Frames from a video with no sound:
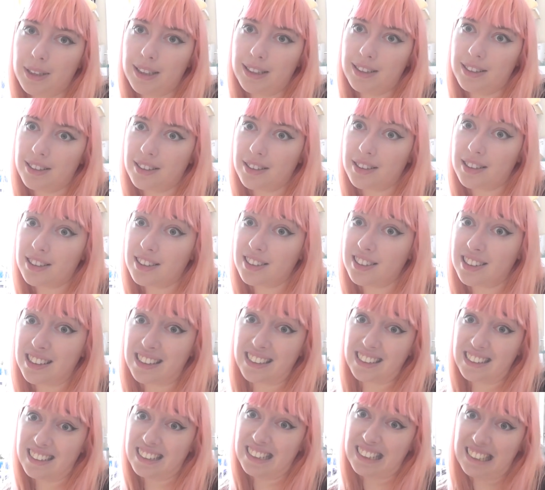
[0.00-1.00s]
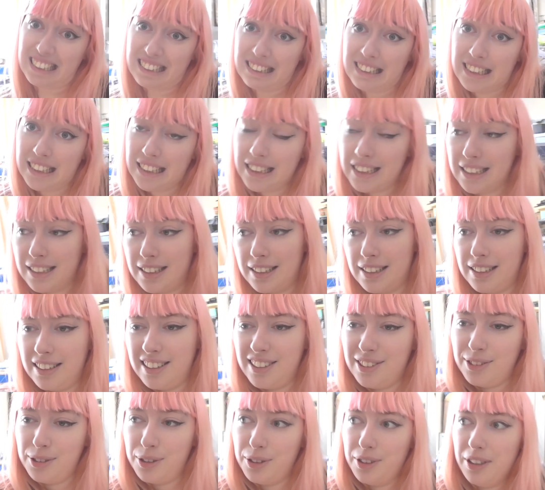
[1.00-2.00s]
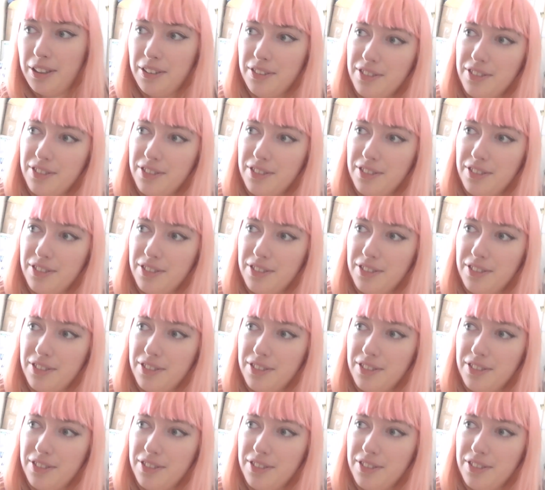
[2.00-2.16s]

is sort